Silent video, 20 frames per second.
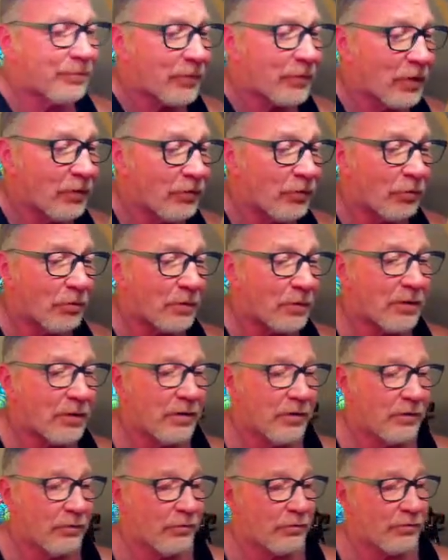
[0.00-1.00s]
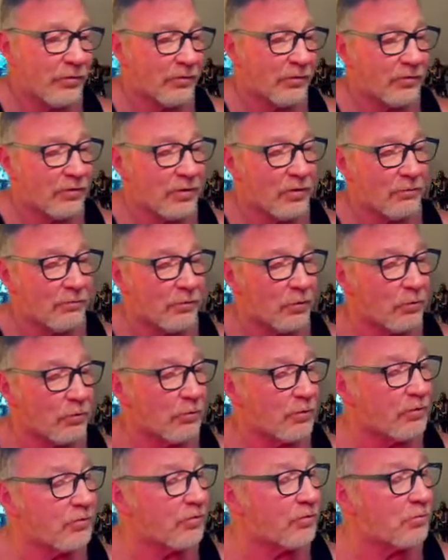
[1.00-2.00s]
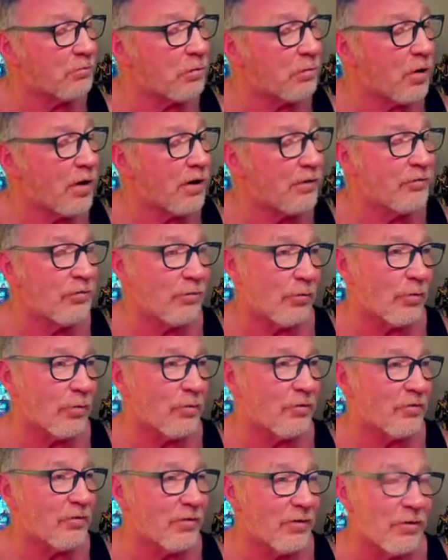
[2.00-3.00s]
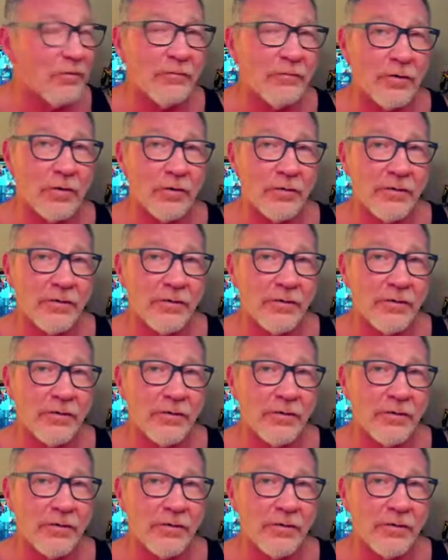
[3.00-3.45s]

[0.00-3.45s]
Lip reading: So we're going to use the silver, which is broadsword silver,